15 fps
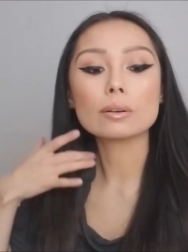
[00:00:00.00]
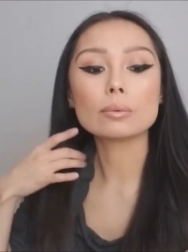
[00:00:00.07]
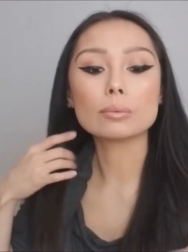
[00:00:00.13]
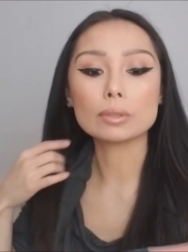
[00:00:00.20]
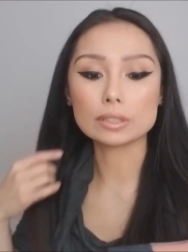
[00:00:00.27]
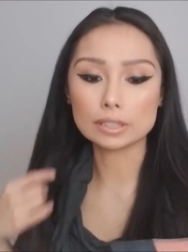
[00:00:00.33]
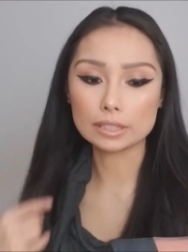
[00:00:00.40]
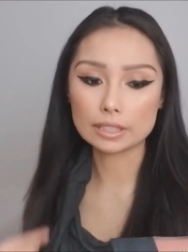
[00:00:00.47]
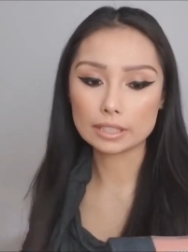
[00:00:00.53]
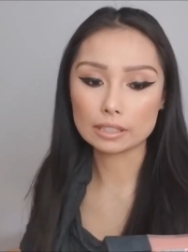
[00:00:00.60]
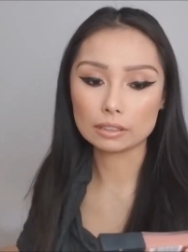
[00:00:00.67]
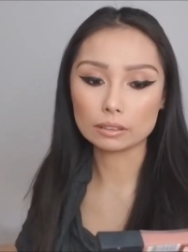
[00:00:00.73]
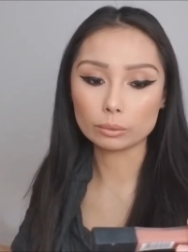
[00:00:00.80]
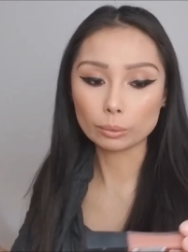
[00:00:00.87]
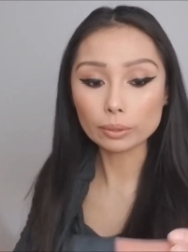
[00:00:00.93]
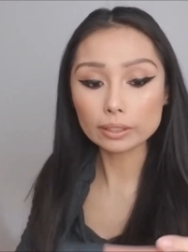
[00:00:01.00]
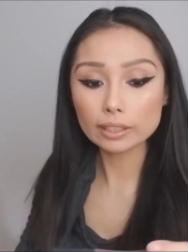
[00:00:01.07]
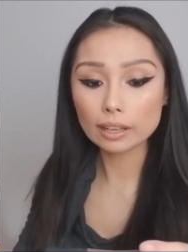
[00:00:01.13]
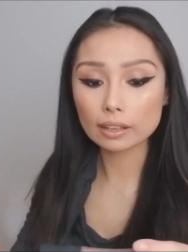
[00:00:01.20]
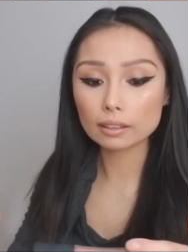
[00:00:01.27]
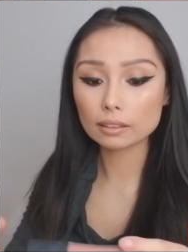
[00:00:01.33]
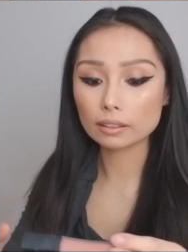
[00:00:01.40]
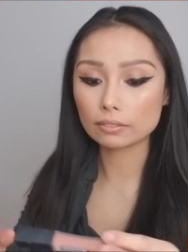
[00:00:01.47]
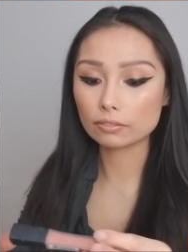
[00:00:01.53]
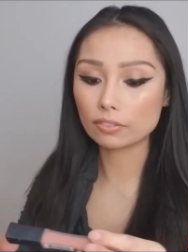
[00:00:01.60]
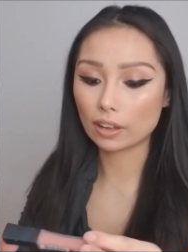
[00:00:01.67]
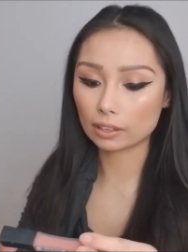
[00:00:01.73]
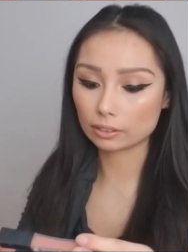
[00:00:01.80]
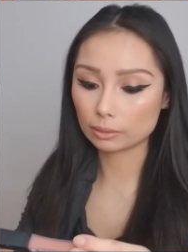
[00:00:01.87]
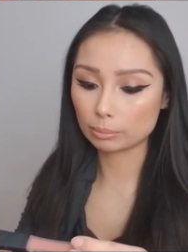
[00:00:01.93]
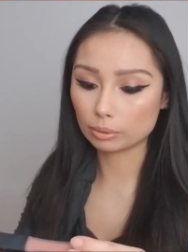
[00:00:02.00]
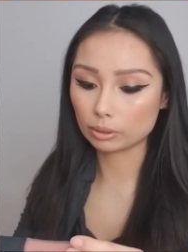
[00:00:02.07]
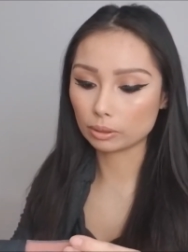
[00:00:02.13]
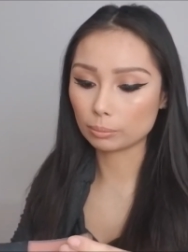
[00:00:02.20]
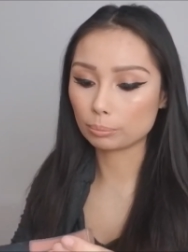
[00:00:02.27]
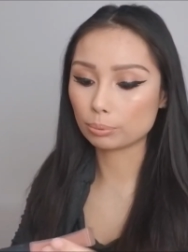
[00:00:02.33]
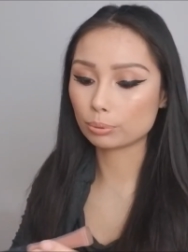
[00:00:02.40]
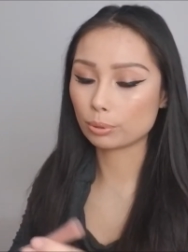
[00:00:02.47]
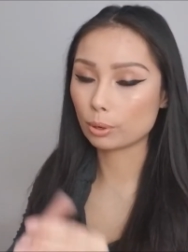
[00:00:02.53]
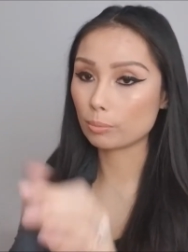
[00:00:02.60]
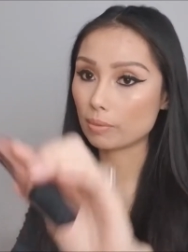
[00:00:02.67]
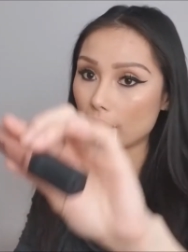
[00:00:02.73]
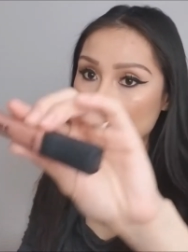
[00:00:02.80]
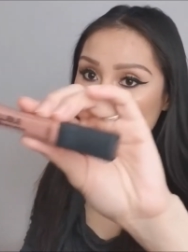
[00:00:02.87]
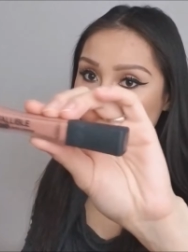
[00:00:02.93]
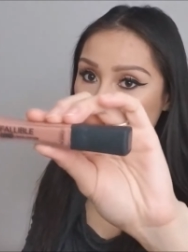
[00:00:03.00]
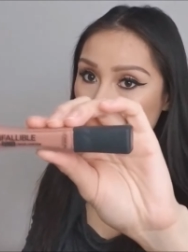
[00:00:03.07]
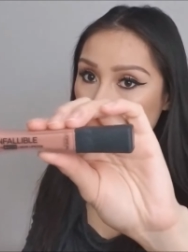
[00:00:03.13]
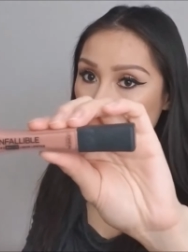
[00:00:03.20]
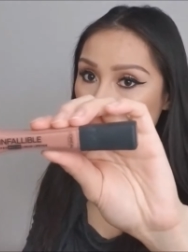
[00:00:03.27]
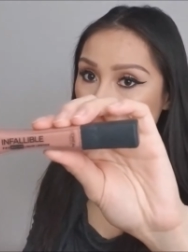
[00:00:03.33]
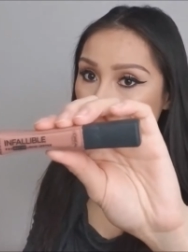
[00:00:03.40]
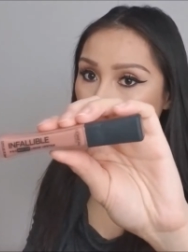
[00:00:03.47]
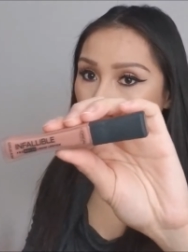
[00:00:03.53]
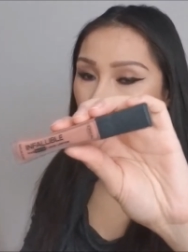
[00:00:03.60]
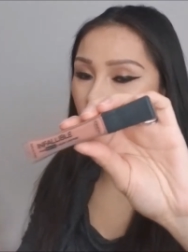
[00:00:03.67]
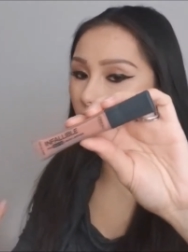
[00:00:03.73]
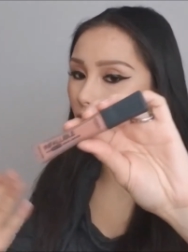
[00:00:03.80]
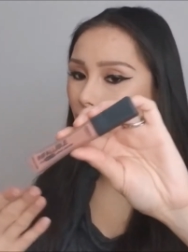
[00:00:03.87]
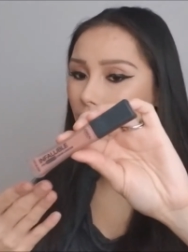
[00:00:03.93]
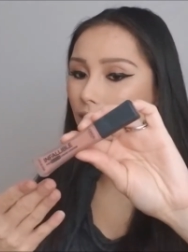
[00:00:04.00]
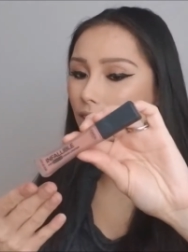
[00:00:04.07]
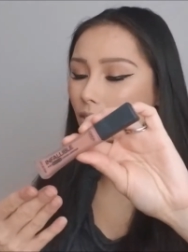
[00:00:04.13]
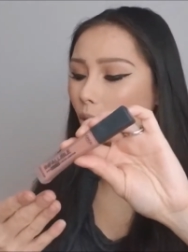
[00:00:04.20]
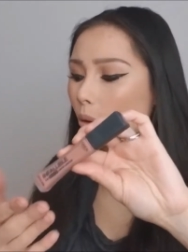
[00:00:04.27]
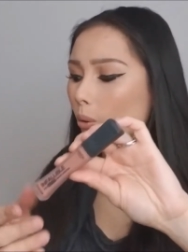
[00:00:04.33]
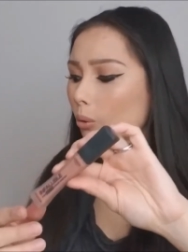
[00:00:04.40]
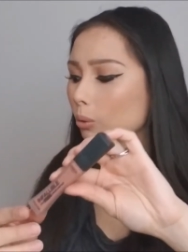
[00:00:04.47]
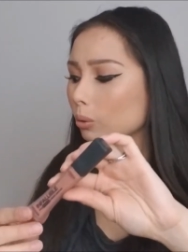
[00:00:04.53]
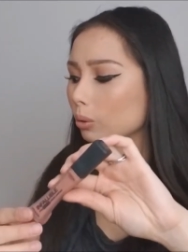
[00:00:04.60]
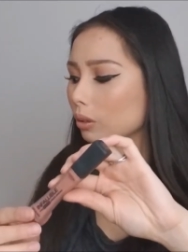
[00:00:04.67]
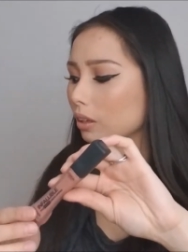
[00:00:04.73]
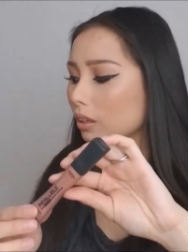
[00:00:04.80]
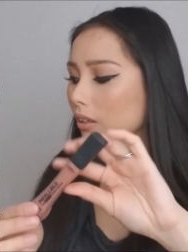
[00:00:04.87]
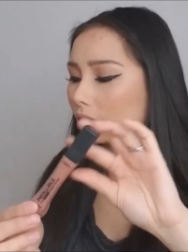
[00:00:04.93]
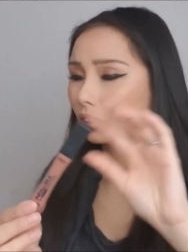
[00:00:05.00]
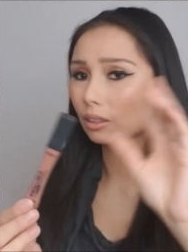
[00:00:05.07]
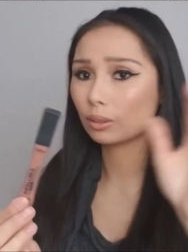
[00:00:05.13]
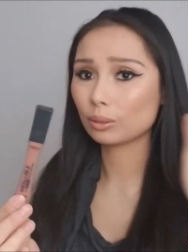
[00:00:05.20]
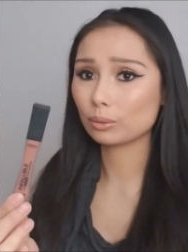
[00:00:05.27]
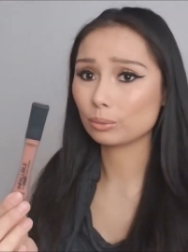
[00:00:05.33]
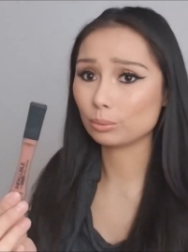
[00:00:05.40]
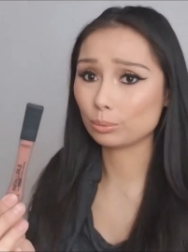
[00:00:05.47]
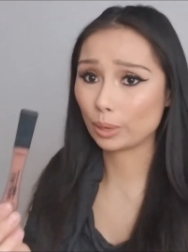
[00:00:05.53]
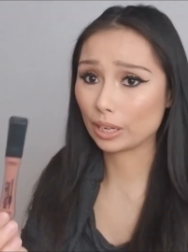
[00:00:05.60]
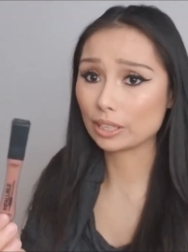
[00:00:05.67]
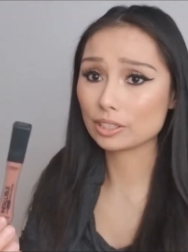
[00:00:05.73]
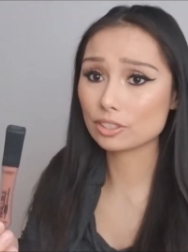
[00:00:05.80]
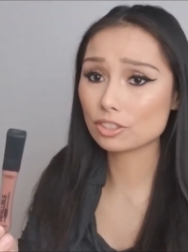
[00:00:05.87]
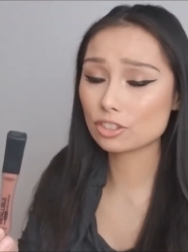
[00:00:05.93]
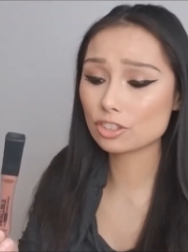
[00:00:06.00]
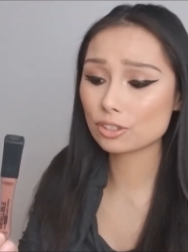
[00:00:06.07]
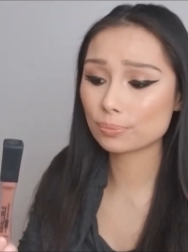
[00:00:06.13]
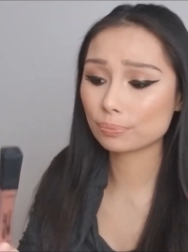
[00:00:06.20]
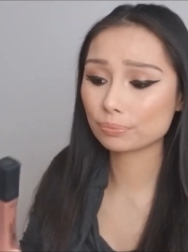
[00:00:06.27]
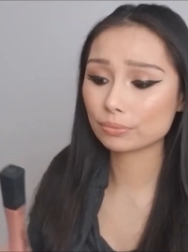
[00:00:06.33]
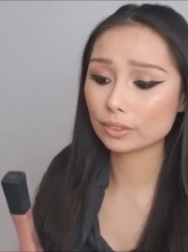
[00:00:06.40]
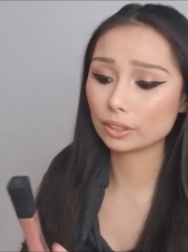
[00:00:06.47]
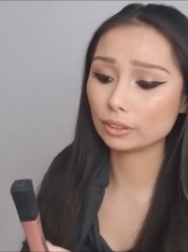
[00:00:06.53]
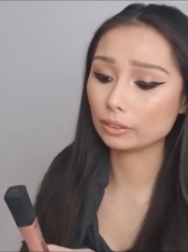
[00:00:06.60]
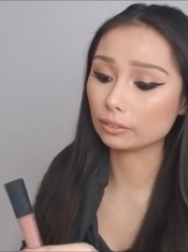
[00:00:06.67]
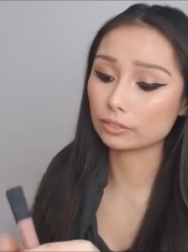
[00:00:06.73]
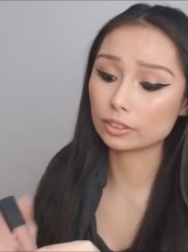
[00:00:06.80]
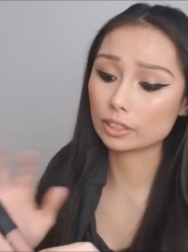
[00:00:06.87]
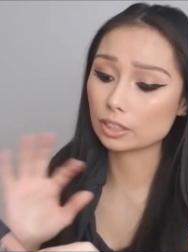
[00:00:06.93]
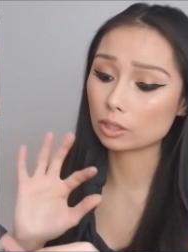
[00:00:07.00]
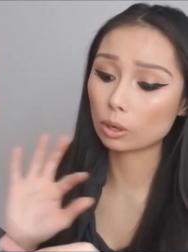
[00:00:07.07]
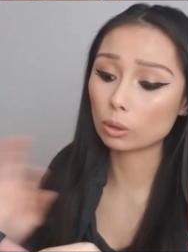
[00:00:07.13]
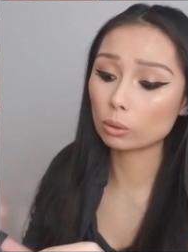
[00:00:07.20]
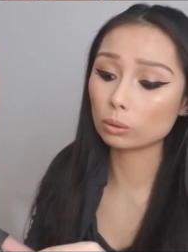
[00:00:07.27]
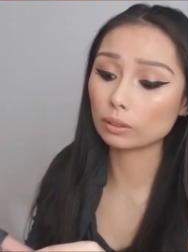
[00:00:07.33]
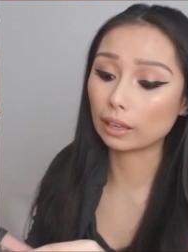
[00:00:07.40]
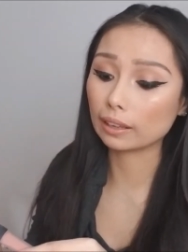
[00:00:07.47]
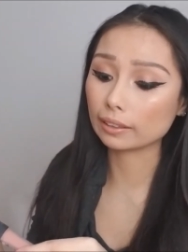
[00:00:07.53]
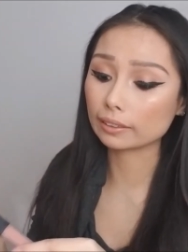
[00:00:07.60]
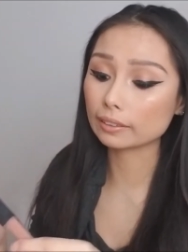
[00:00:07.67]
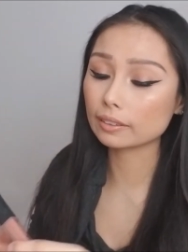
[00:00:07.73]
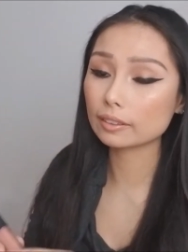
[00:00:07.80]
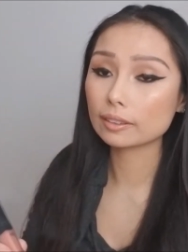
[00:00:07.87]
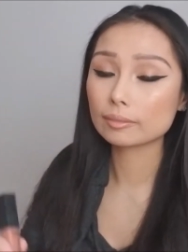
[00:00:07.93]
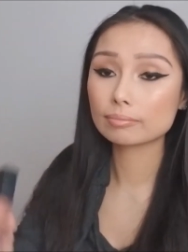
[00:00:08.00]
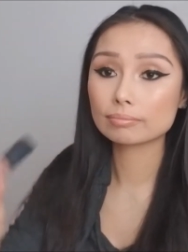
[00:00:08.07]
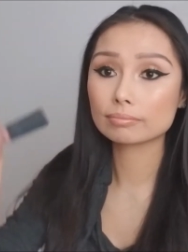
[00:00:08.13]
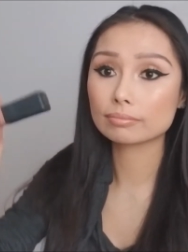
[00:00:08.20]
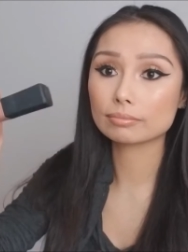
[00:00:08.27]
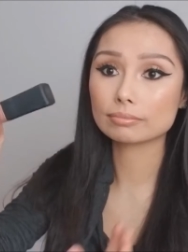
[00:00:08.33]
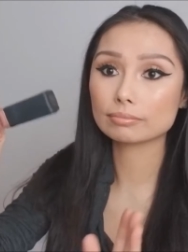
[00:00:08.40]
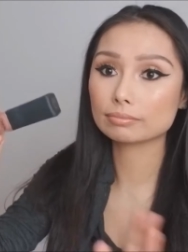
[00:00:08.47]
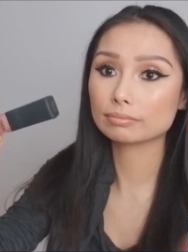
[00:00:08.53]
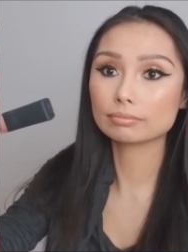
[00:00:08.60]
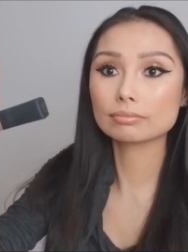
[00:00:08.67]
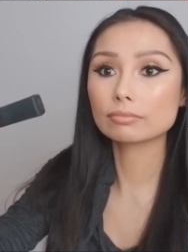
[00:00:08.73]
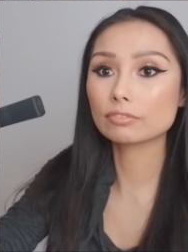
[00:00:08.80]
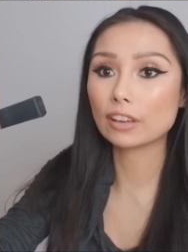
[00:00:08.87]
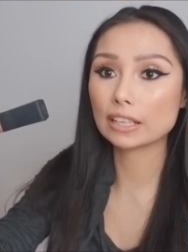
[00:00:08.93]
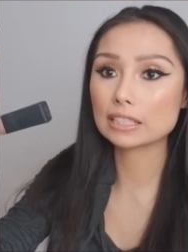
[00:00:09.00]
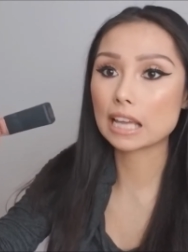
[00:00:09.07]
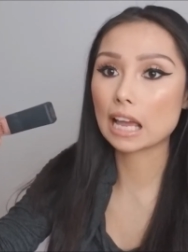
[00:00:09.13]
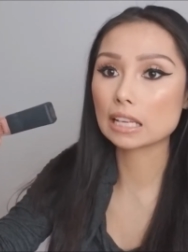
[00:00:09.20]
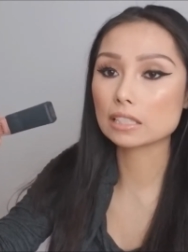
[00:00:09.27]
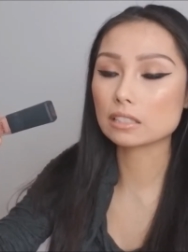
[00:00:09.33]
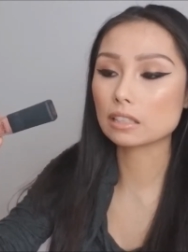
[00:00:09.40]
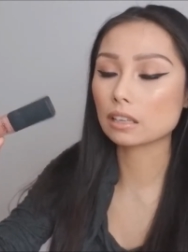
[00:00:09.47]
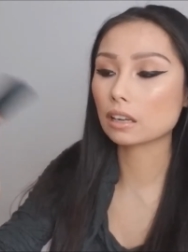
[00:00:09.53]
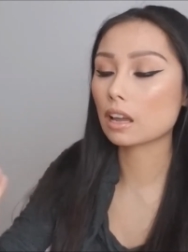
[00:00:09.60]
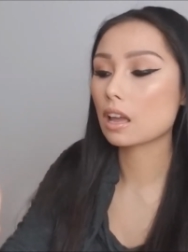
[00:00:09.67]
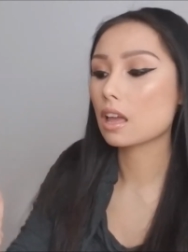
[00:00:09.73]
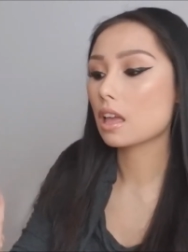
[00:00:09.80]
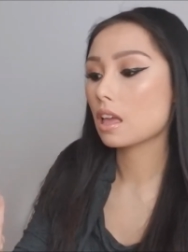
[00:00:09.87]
was the L'Oreal Infallible Pro-matte liquid lipstick. Just this whole range, or this whole line, fantastic.